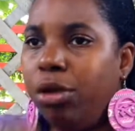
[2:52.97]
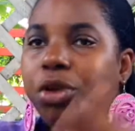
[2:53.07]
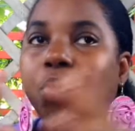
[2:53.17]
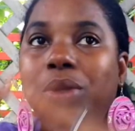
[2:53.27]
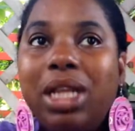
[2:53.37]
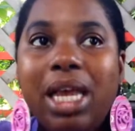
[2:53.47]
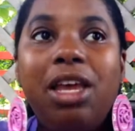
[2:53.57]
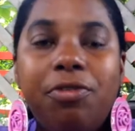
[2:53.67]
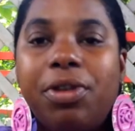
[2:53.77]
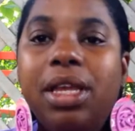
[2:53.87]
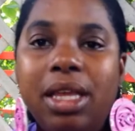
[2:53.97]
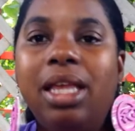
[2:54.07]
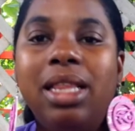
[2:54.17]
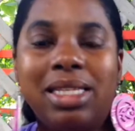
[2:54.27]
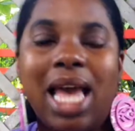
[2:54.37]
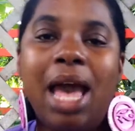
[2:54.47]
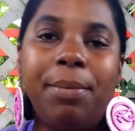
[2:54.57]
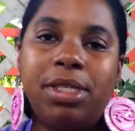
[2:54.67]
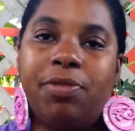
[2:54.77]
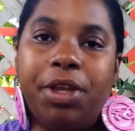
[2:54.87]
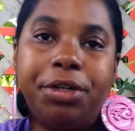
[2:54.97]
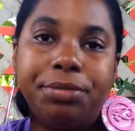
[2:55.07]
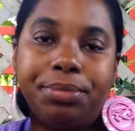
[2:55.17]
you live in this atmosphere.